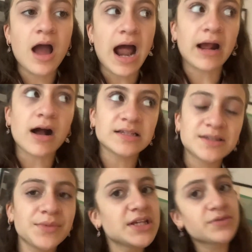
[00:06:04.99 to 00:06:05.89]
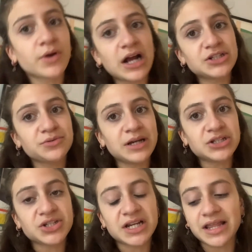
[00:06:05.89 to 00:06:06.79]
I got some things for
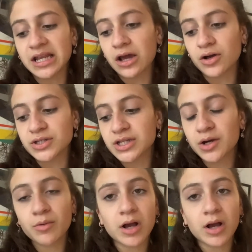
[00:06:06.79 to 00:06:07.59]
graduation, and then I also